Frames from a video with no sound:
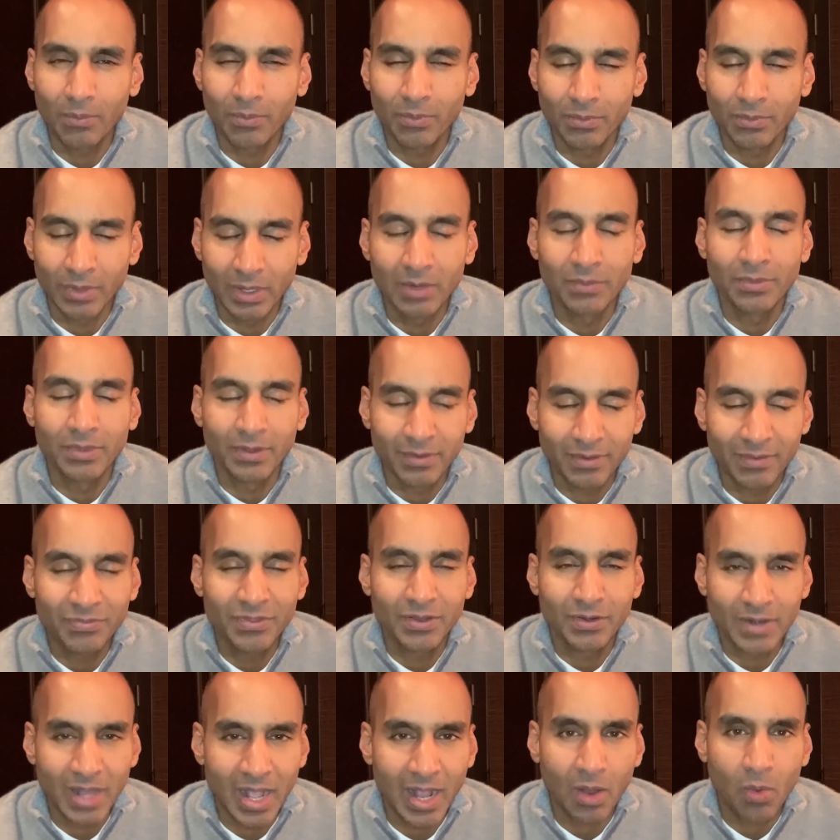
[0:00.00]
if
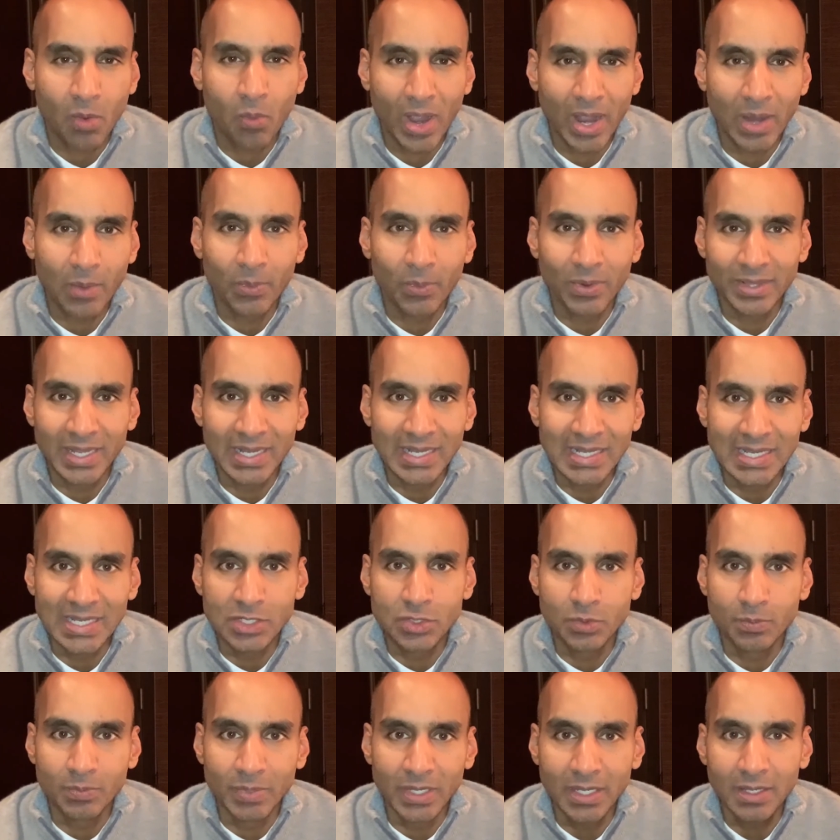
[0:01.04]
they're not quite where they need
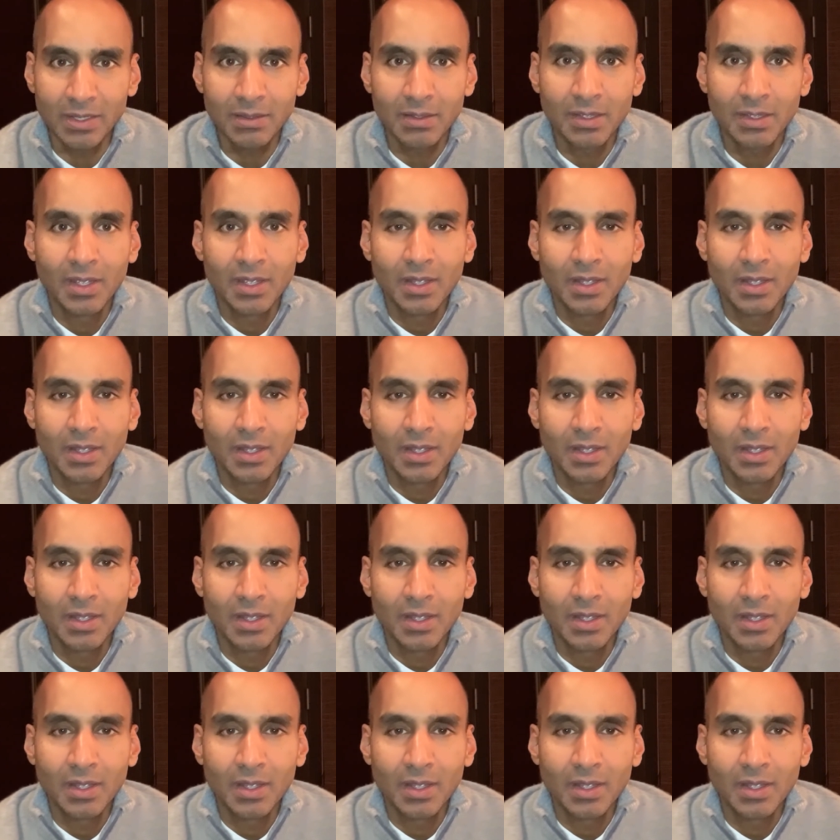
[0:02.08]
to be.